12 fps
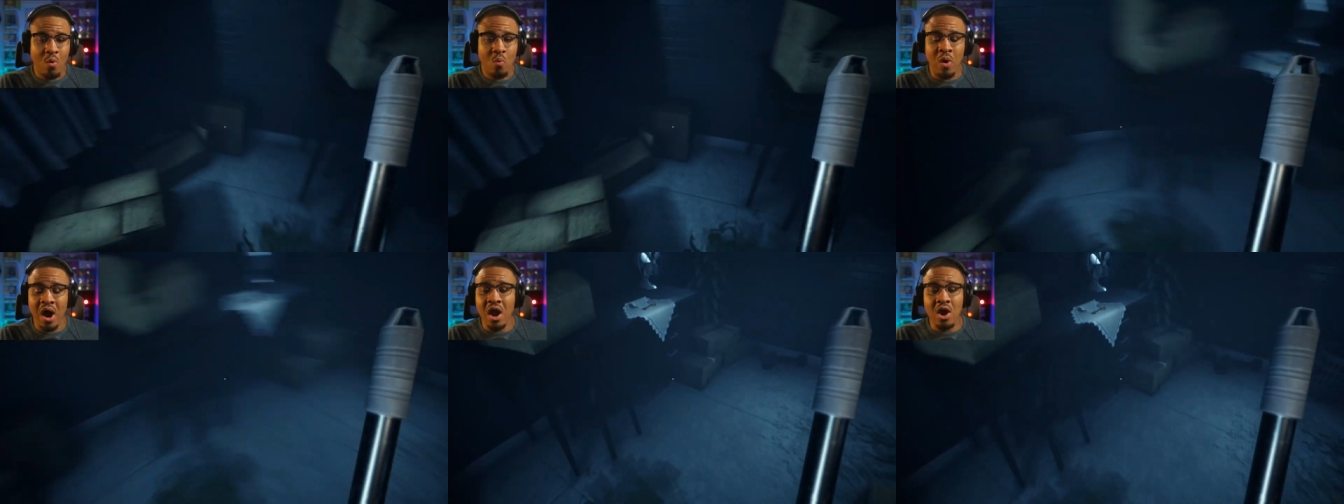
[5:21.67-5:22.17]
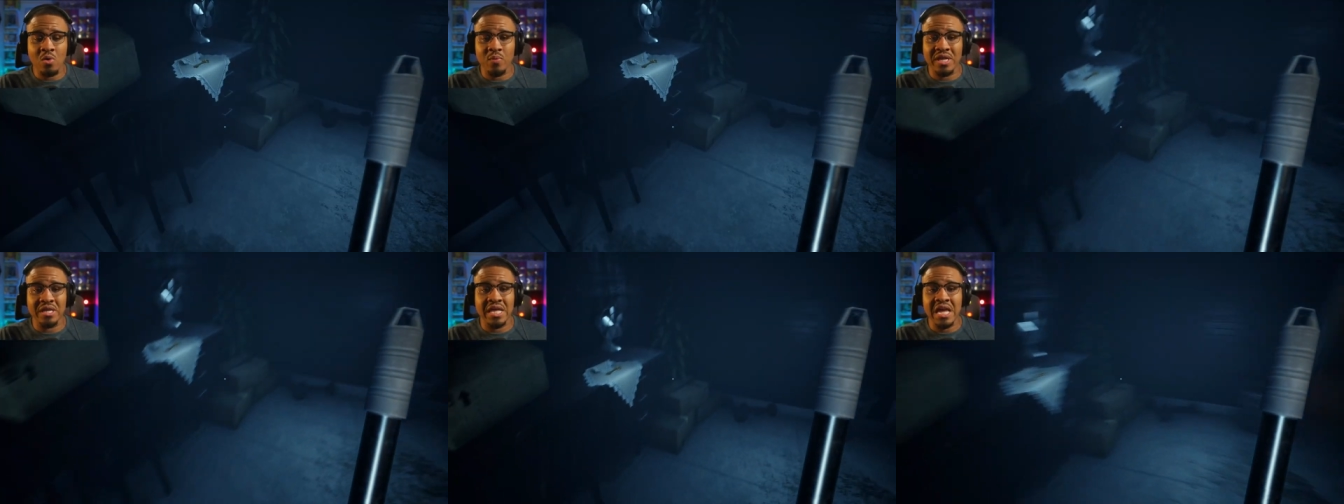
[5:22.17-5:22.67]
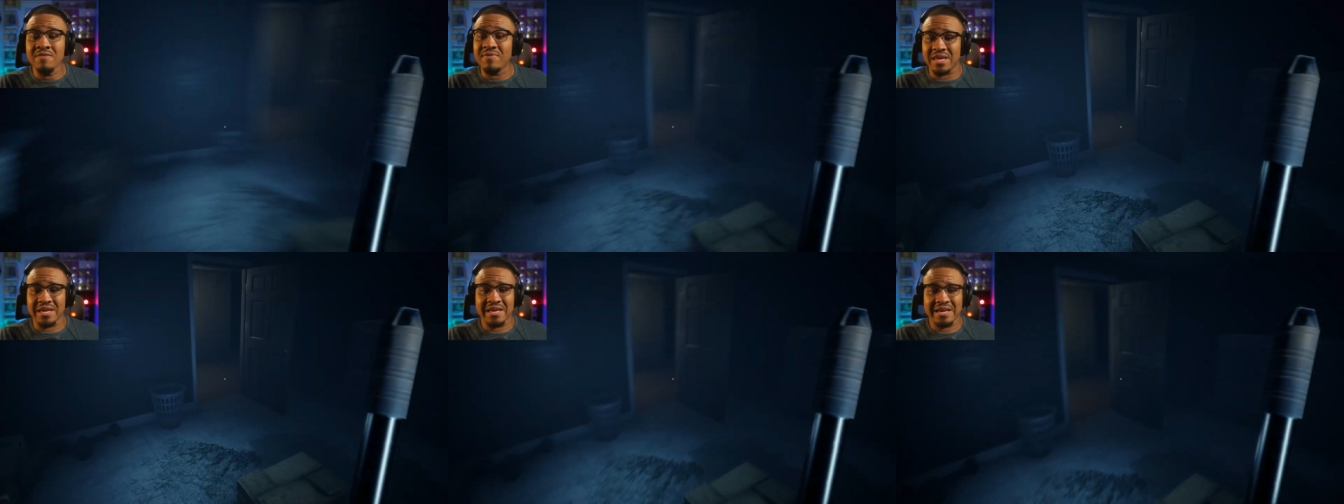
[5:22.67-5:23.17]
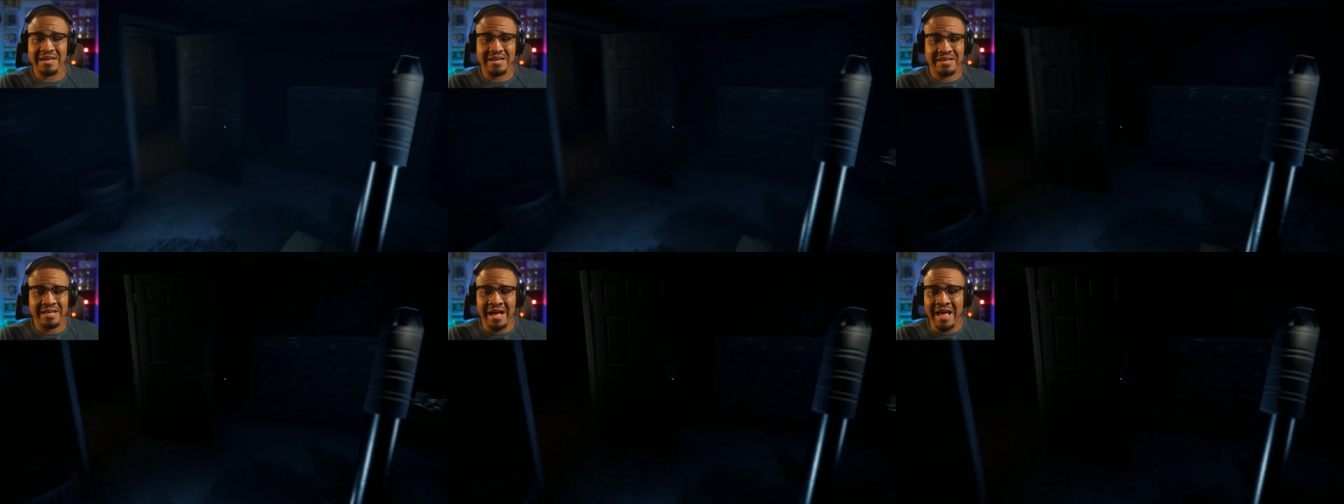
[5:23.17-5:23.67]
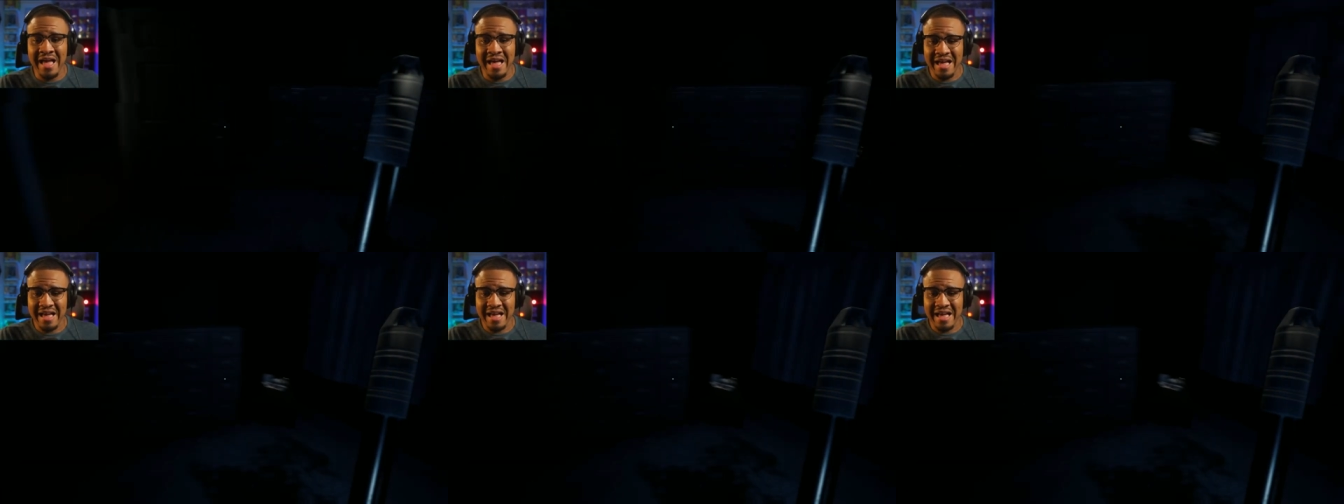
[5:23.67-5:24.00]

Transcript: Why are we leaving? Huh?